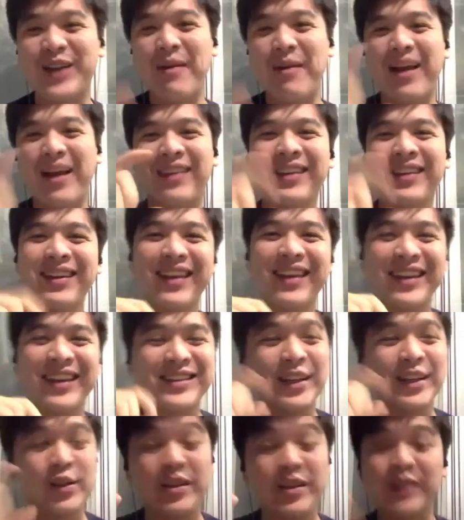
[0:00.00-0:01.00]
think it's
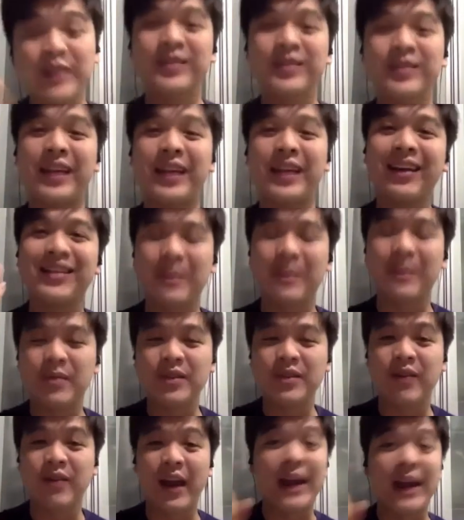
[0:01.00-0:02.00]
interesting. So stating
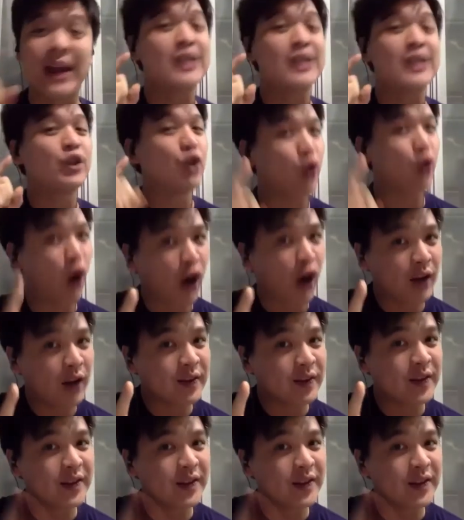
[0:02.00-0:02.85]
assumptions, right? It is not